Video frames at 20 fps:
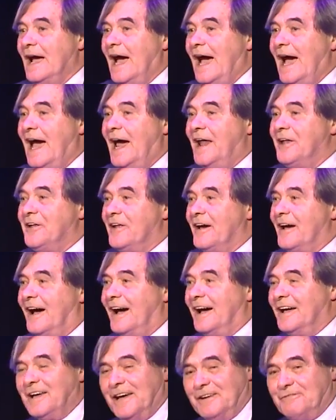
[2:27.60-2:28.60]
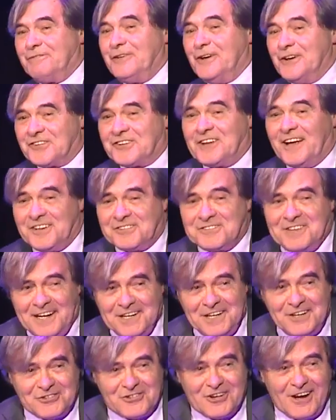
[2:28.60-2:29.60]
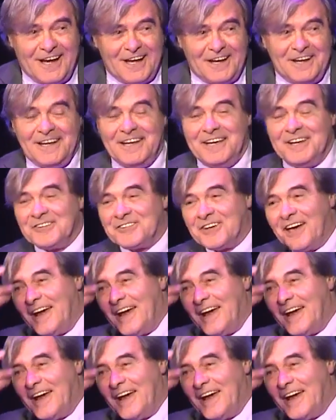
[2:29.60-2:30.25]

And at first I studied Chinese,